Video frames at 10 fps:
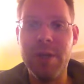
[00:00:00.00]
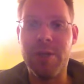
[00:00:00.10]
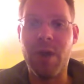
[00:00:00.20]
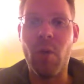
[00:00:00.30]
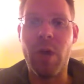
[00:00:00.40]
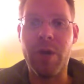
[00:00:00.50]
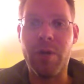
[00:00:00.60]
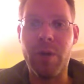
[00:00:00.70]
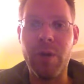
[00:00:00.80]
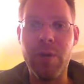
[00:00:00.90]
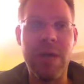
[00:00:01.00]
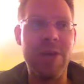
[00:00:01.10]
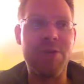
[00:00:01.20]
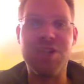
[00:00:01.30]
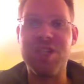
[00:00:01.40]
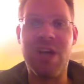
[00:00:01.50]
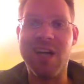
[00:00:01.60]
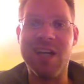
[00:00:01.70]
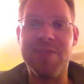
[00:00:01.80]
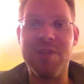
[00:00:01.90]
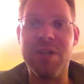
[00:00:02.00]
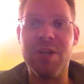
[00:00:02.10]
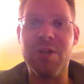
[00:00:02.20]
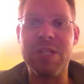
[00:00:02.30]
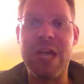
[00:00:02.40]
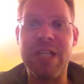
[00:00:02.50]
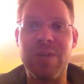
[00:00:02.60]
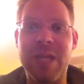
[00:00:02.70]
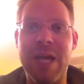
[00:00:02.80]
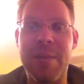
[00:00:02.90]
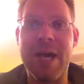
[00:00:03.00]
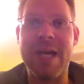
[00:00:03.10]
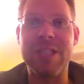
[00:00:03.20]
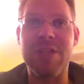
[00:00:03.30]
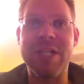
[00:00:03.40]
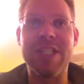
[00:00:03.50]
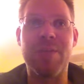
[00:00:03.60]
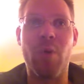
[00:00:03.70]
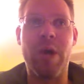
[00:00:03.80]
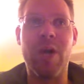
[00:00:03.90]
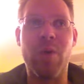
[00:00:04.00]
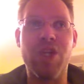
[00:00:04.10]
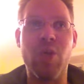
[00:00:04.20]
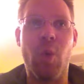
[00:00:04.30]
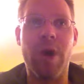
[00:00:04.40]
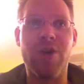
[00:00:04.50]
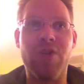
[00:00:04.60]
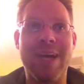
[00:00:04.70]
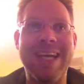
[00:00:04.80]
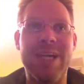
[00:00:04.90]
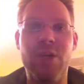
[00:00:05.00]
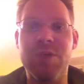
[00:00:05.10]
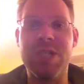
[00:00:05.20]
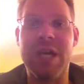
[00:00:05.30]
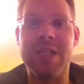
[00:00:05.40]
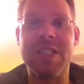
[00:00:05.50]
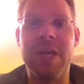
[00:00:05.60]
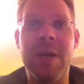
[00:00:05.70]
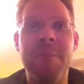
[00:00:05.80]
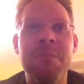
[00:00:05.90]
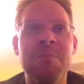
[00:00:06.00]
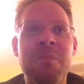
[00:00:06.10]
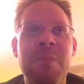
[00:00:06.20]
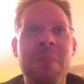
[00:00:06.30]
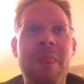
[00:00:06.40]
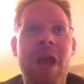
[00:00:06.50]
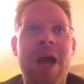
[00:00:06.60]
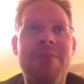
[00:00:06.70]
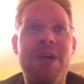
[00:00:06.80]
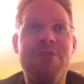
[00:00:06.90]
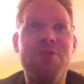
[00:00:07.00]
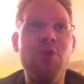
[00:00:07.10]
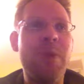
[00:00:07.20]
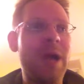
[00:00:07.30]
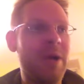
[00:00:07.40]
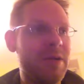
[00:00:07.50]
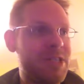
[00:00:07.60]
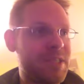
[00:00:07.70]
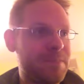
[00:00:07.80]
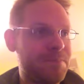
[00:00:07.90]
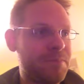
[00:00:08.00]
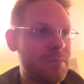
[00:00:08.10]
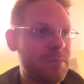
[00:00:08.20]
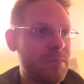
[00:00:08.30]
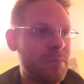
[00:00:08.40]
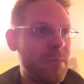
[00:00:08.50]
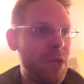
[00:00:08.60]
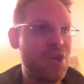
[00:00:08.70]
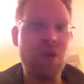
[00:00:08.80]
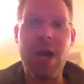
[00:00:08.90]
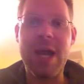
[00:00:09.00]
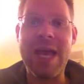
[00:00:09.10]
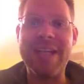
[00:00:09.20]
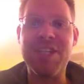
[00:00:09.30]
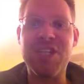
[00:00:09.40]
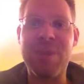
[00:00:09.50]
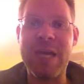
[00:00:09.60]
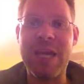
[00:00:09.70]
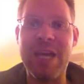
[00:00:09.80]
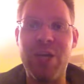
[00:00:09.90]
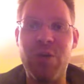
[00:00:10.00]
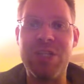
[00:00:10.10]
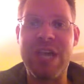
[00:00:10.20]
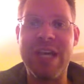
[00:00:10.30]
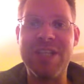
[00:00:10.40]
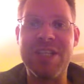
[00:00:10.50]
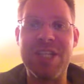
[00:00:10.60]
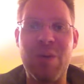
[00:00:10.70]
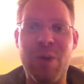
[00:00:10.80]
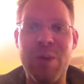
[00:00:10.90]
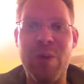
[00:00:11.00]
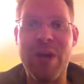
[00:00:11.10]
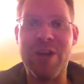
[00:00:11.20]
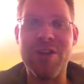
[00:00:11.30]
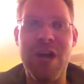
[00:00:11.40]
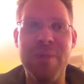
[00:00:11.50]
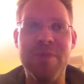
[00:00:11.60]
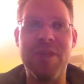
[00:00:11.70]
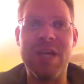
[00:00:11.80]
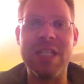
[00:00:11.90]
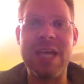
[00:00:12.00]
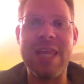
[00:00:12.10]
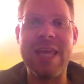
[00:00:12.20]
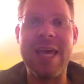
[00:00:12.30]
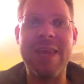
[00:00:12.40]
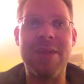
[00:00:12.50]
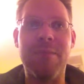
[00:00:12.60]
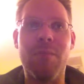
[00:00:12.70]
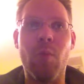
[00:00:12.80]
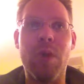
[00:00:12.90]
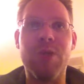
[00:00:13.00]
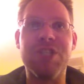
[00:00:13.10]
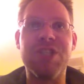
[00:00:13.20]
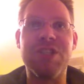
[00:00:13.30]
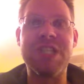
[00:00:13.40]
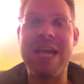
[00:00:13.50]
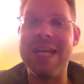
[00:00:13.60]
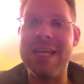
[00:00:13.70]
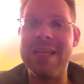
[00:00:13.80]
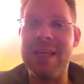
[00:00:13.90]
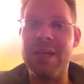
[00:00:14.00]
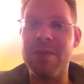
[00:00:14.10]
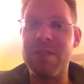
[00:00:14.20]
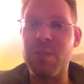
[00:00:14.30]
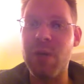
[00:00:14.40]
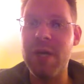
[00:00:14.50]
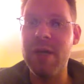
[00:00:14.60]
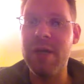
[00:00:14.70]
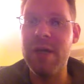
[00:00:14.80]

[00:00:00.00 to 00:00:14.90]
they're going to want to grow and they're just not going to fit into their skates when they get back. So that's the point at which you want to try to get new skates. I've had a few parents try anticipate getting new skates because they want to be right on top of things and they get them when they're still skating at the end of spring